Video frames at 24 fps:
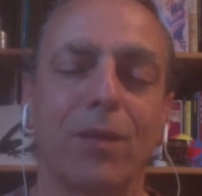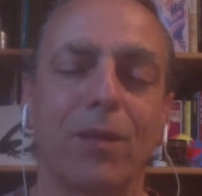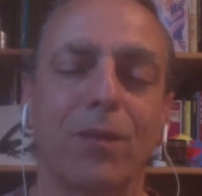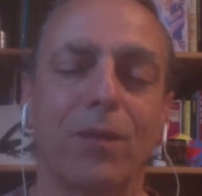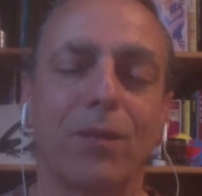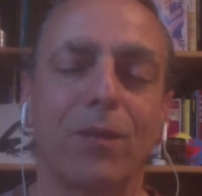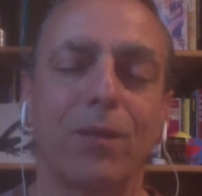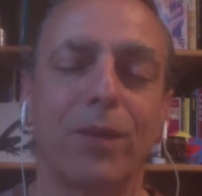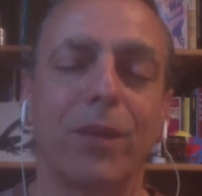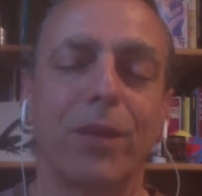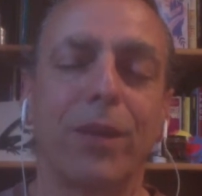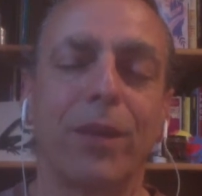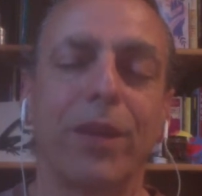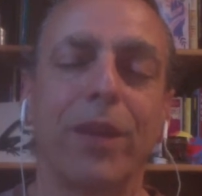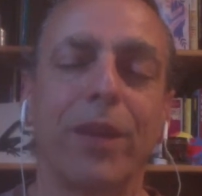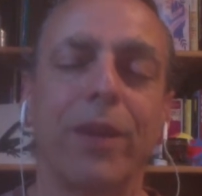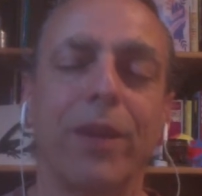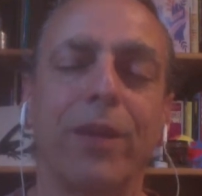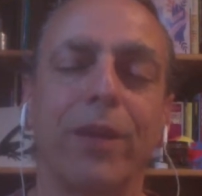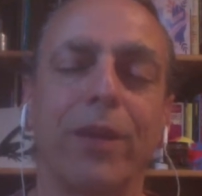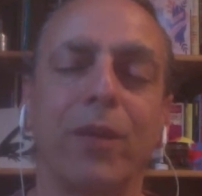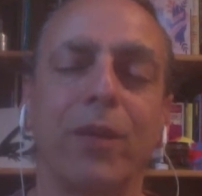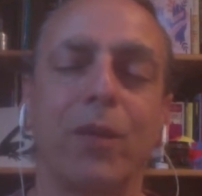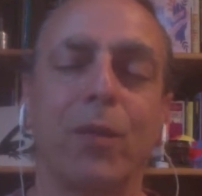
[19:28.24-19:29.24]
Breathing
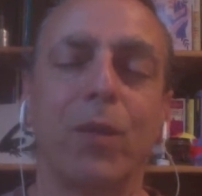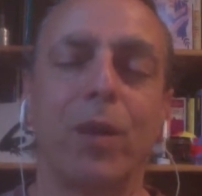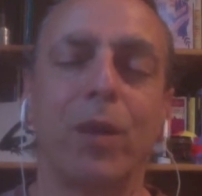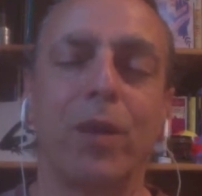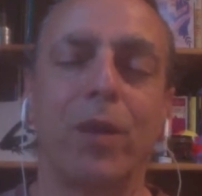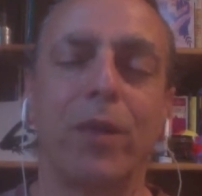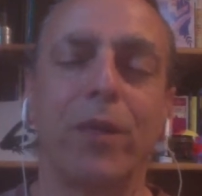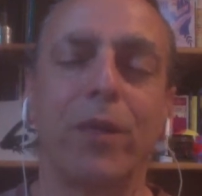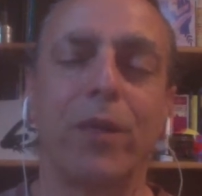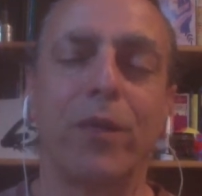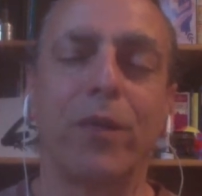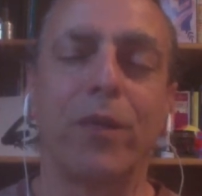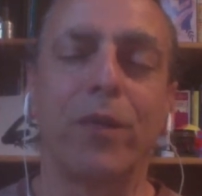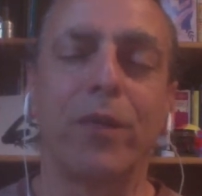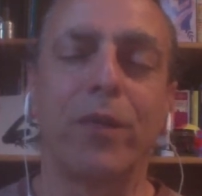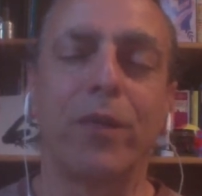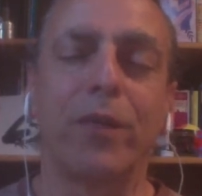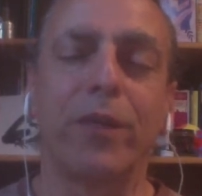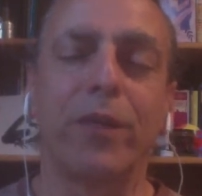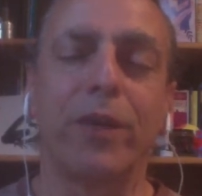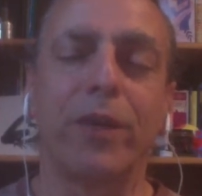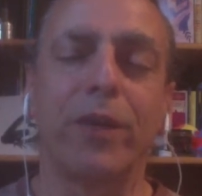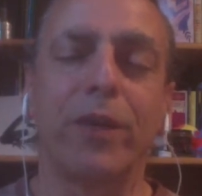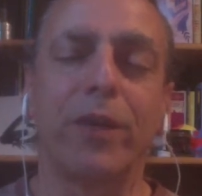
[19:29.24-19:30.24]
in, aware of your
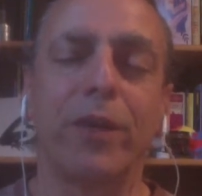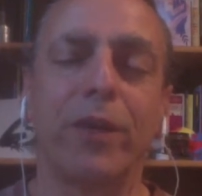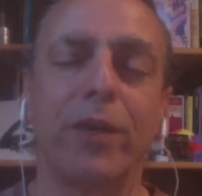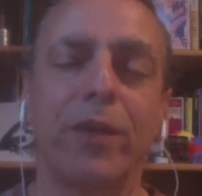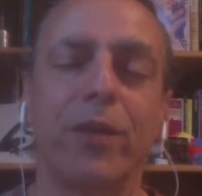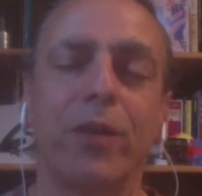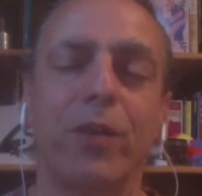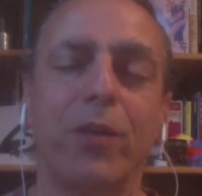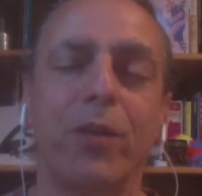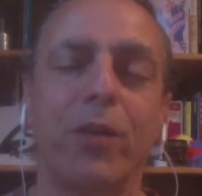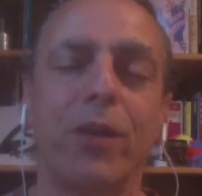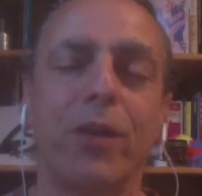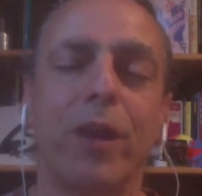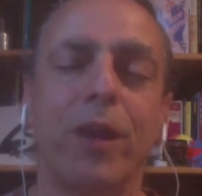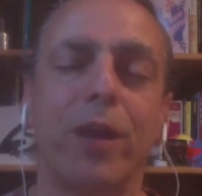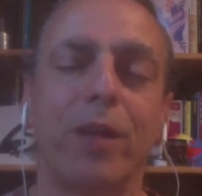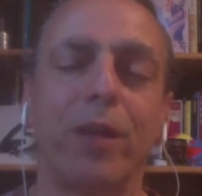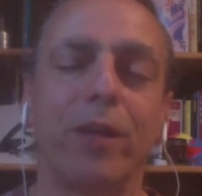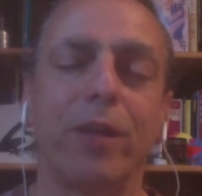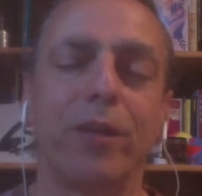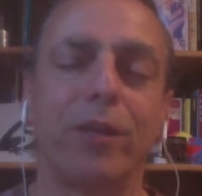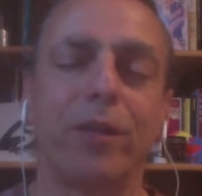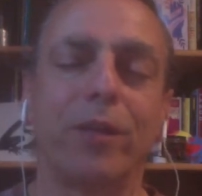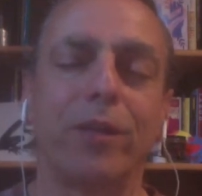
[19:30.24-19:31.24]
finger and
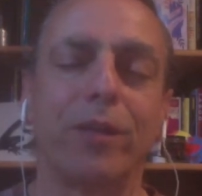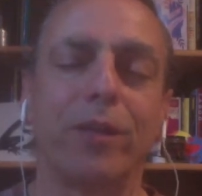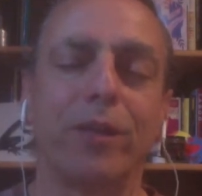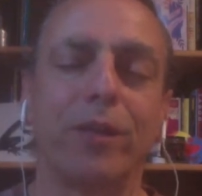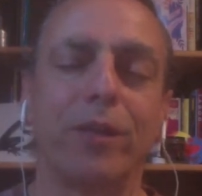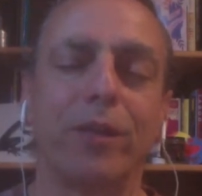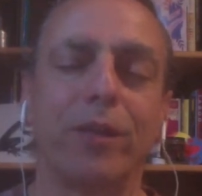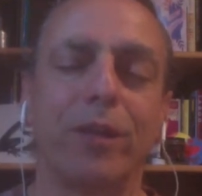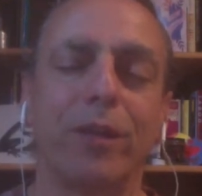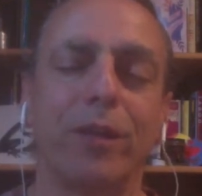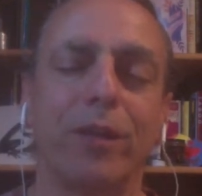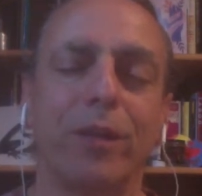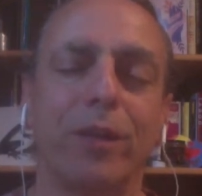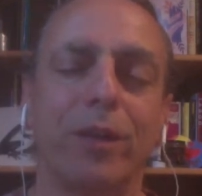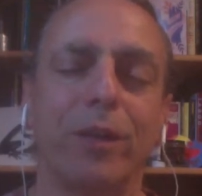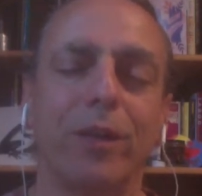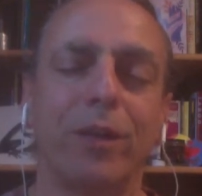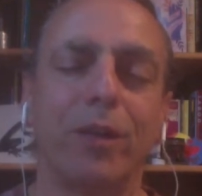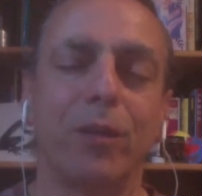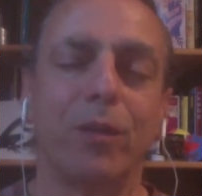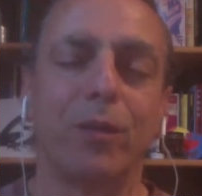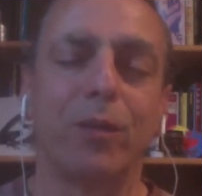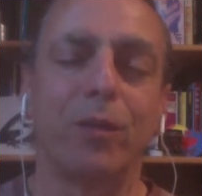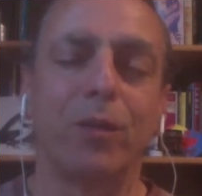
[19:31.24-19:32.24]
toenails.
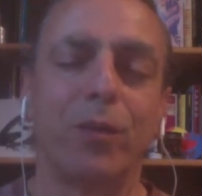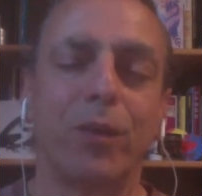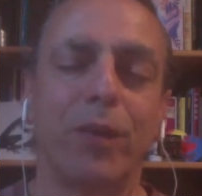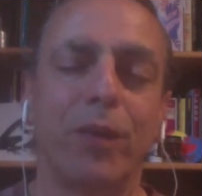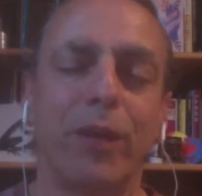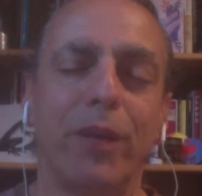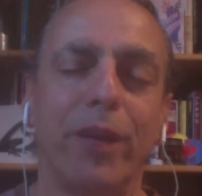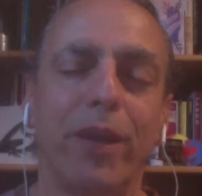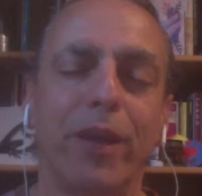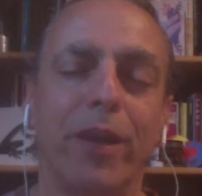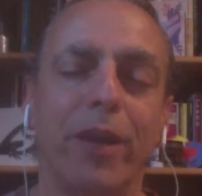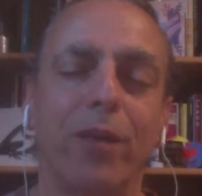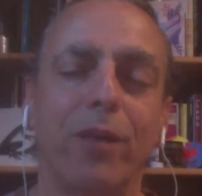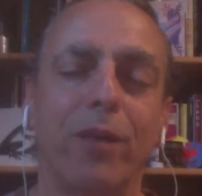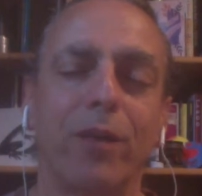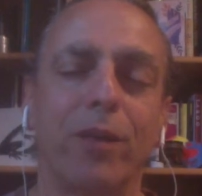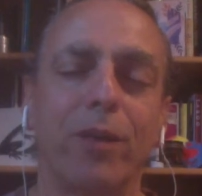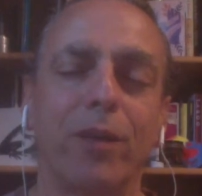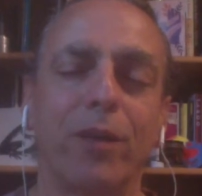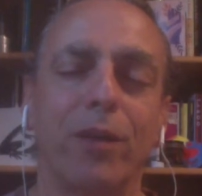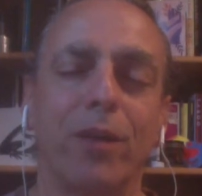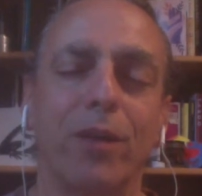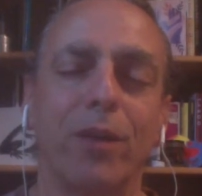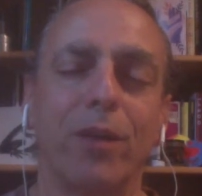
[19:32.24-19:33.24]
Breathing out,
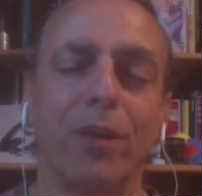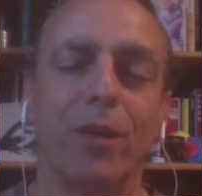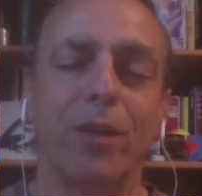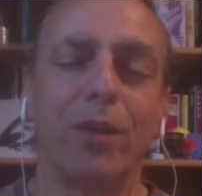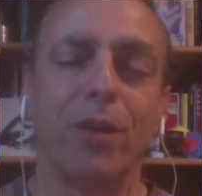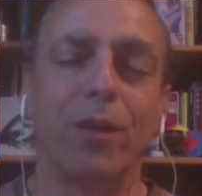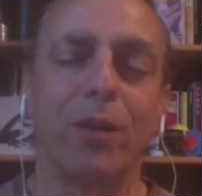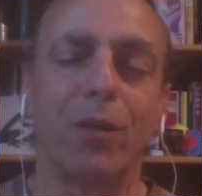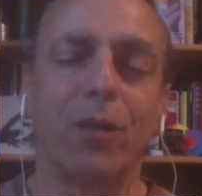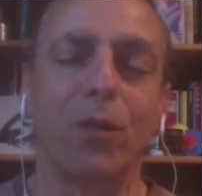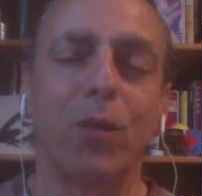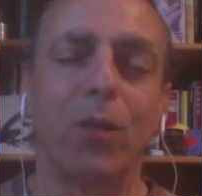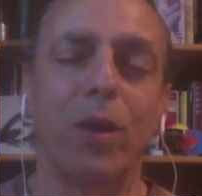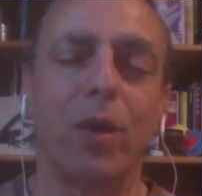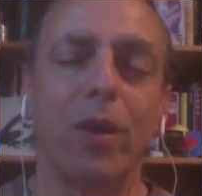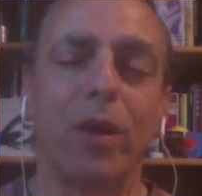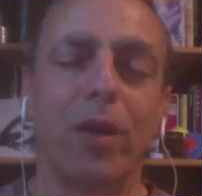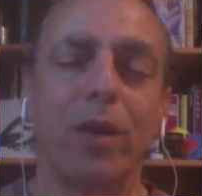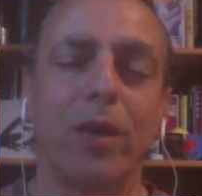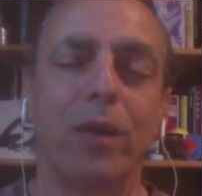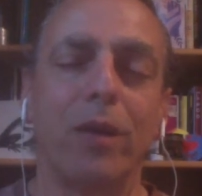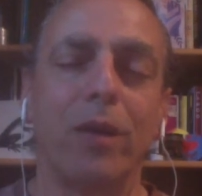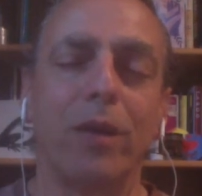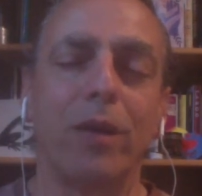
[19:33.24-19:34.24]

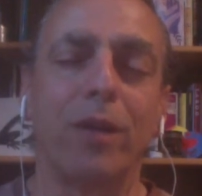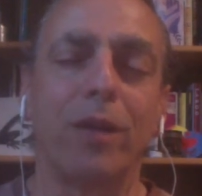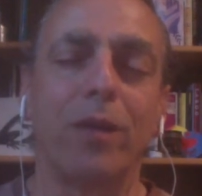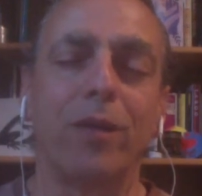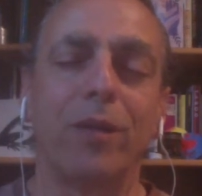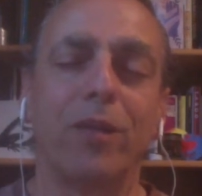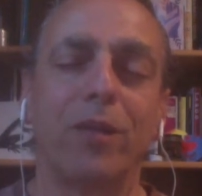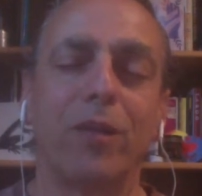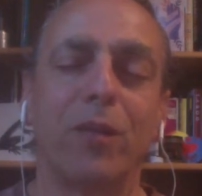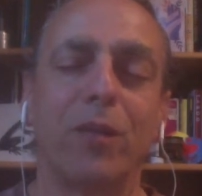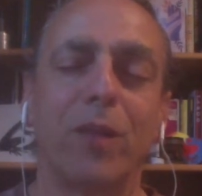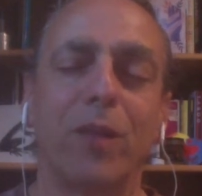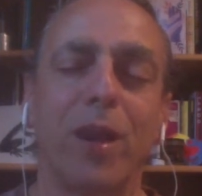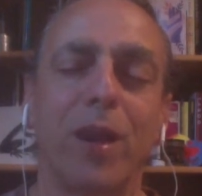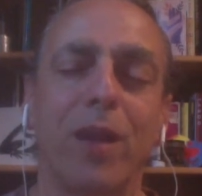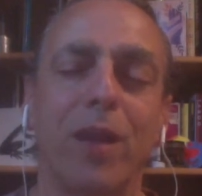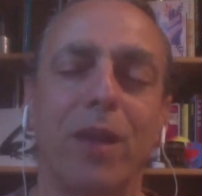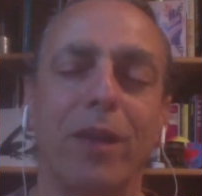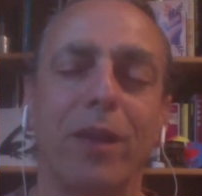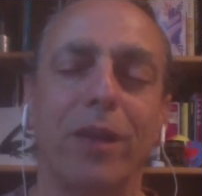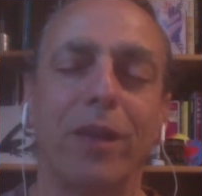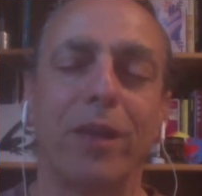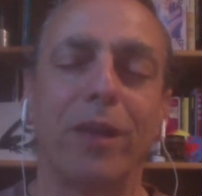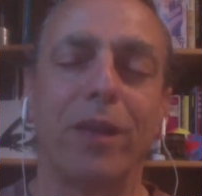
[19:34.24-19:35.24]
aware and
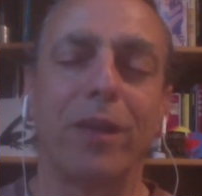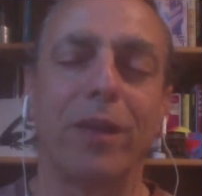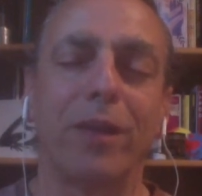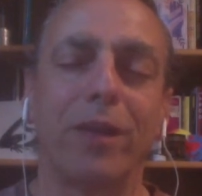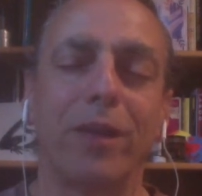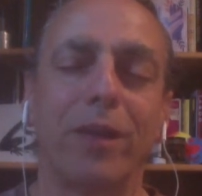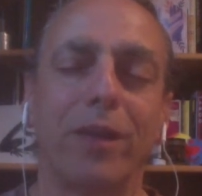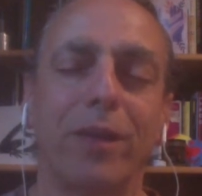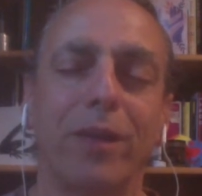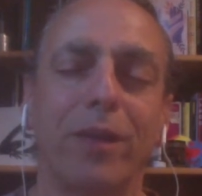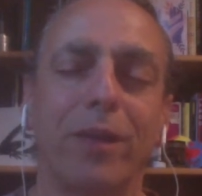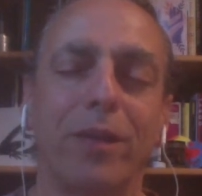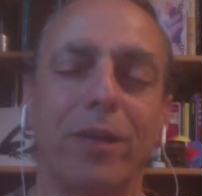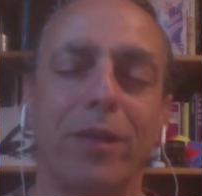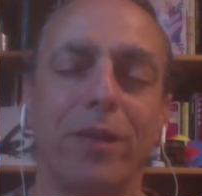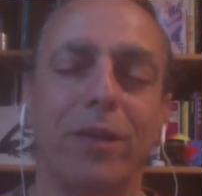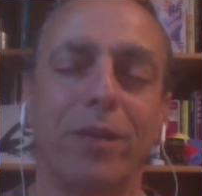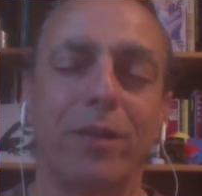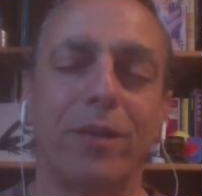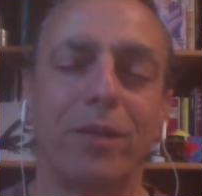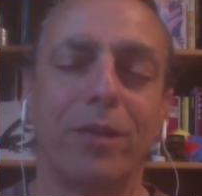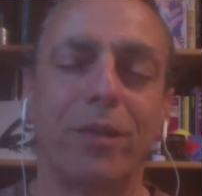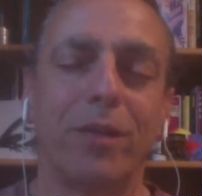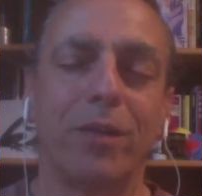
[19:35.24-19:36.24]
smiling
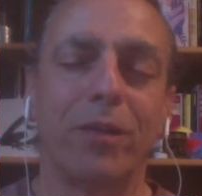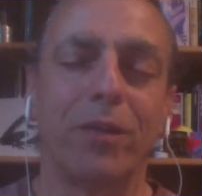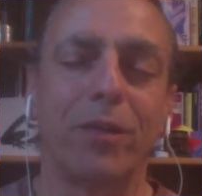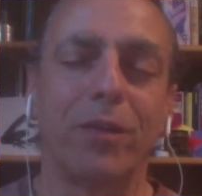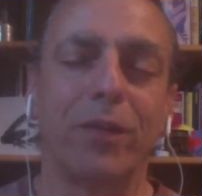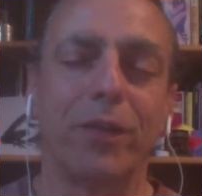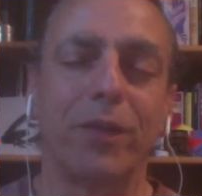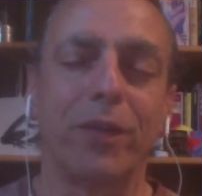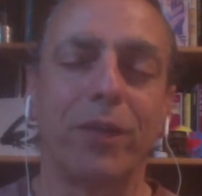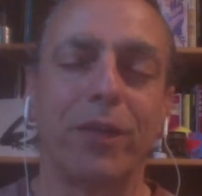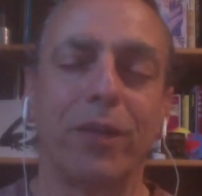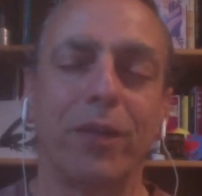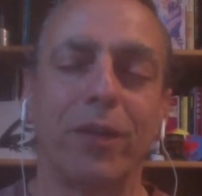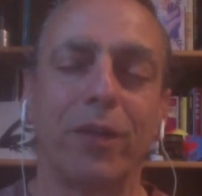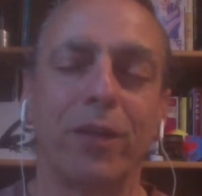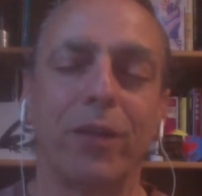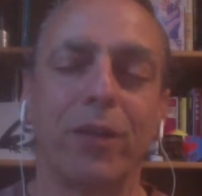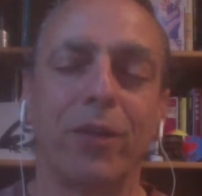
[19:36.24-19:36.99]
to your finger and